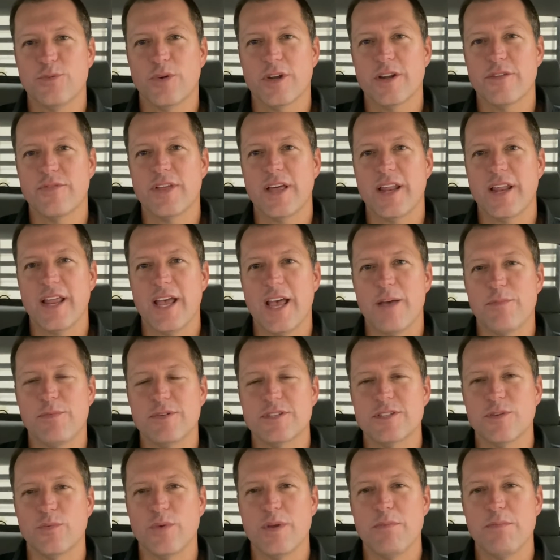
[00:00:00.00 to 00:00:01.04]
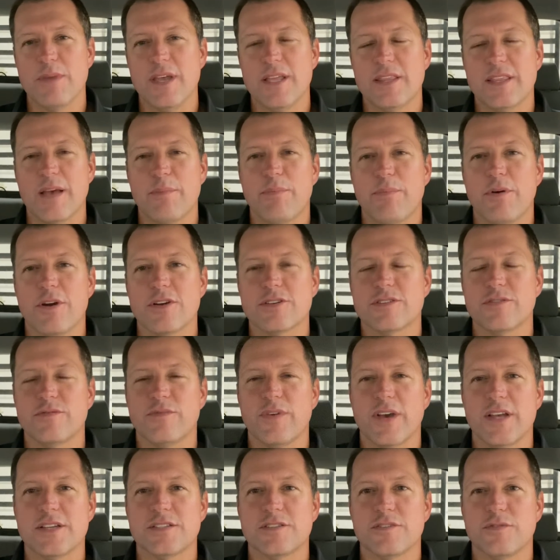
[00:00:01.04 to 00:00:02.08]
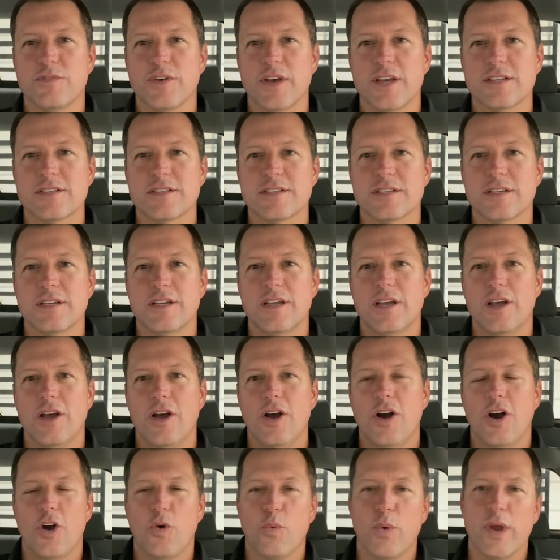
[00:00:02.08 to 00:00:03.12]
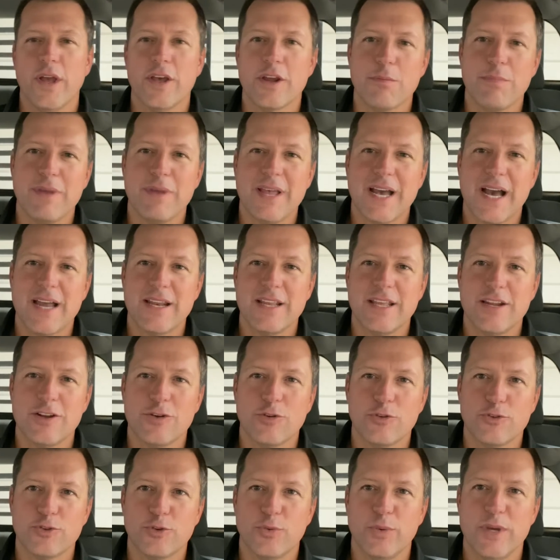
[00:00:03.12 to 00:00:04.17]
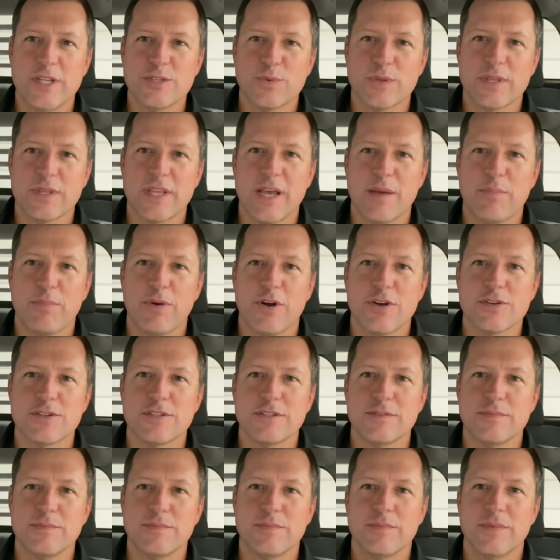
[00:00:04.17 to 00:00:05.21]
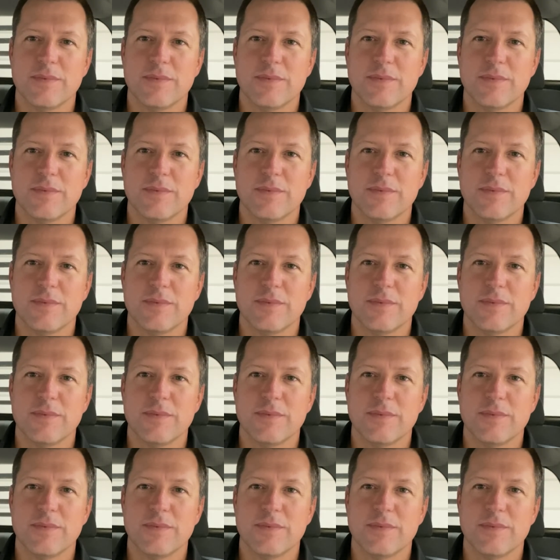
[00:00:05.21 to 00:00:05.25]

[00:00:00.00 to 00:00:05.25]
What if that happens and we meet that person face to face? Are we going to be identical twins with that person?